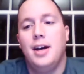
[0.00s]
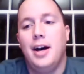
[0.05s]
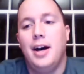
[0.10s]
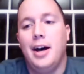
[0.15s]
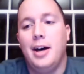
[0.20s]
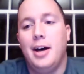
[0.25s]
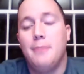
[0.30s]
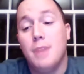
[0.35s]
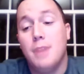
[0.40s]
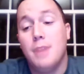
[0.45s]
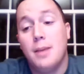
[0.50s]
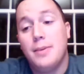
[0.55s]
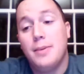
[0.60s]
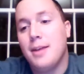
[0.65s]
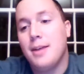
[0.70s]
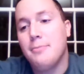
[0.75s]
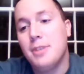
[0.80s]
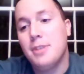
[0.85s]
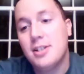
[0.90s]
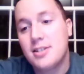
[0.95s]
maybe that
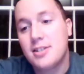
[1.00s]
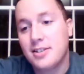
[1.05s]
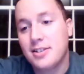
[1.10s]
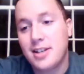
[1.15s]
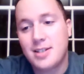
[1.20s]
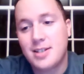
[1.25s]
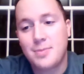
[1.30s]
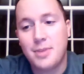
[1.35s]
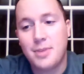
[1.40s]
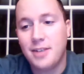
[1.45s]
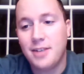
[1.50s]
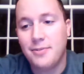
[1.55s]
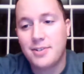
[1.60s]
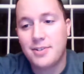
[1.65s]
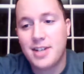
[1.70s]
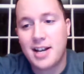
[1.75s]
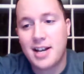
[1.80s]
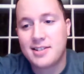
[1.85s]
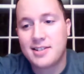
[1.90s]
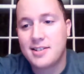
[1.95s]
means less money for
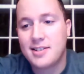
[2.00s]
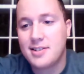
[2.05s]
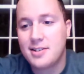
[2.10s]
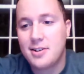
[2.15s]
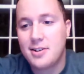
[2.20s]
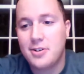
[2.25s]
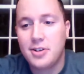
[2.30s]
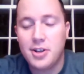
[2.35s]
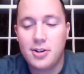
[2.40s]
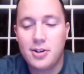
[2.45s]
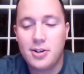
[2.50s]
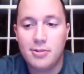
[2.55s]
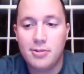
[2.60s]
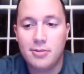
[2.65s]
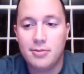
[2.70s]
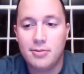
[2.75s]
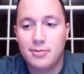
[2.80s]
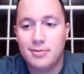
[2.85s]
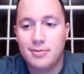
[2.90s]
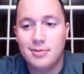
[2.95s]
Texas and OU,
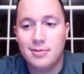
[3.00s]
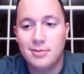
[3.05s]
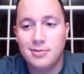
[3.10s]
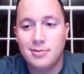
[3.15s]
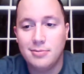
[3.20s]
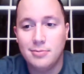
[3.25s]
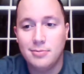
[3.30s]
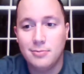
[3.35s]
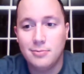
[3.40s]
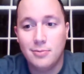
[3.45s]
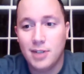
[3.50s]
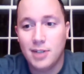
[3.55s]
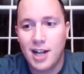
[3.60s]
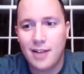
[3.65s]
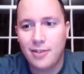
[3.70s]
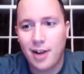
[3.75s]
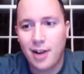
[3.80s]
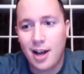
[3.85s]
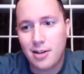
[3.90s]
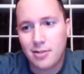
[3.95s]

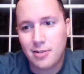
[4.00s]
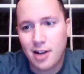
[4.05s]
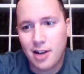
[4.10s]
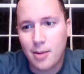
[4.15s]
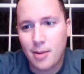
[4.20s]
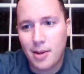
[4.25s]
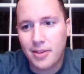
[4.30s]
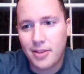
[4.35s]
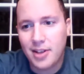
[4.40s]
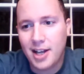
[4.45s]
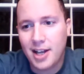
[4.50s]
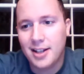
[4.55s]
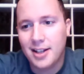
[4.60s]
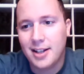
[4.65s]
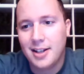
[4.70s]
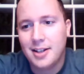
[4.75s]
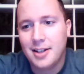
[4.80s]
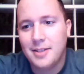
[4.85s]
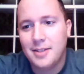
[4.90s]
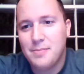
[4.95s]
whatever. I don't care about that.
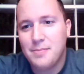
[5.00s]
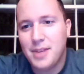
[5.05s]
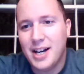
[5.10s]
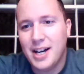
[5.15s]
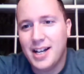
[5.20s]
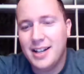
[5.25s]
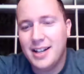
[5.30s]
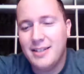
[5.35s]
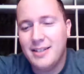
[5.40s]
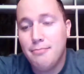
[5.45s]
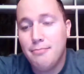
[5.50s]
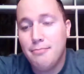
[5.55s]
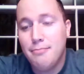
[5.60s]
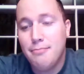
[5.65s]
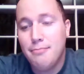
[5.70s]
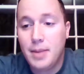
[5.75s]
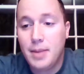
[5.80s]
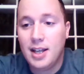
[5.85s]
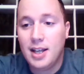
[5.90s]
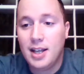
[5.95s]
But
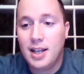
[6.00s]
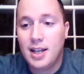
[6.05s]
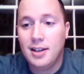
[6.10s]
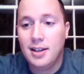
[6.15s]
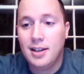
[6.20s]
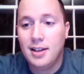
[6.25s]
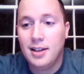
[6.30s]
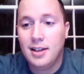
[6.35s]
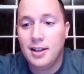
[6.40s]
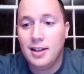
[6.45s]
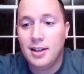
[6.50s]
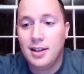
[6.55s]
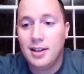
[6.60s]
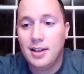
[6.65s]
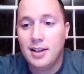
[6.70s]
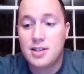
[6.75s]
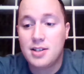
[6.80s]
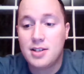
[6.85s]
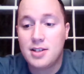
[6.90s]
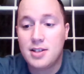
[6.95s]
maybe it means
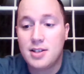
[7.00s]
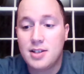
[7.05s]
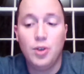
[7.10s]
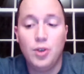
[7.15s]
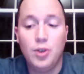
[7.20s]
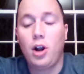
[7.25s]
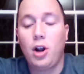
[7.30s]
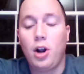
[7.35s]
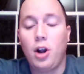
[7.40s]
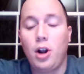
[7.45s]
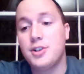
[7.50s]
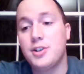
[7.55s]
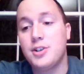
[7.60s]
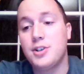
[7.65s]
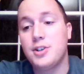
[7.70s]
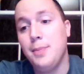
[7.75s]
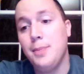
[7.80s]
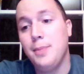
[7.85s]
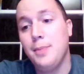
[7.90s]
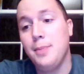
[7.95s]
a few more conference
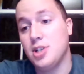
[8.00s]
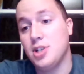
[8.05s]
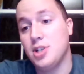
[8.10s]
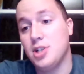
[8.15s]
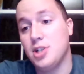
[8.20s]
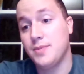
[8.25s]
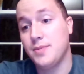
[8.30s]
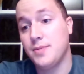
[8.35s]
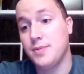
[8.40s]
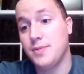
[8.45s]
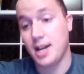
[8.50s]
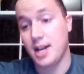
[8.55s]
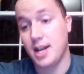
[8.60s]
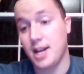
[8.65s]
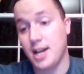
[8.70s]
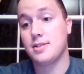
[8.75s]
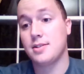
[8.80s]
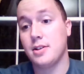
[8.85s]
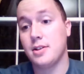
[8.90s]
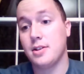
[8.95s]
championships for
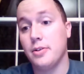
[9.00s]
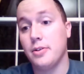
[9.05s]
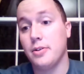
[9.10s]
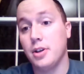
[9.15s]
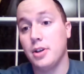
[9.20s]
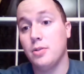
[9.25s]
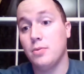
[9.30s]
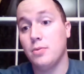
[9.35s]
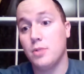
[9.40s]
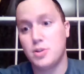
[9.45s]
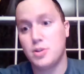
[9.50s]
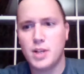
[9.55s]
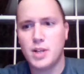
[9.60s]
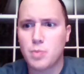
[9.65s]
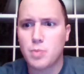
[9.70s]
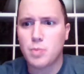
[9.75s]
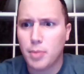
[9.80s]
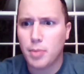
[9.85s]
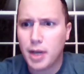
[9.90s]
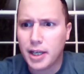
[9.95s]
Texas and OU, which
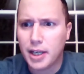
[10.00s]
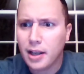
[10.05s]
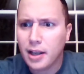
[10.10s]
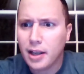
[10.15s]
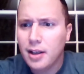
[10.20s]
means more money.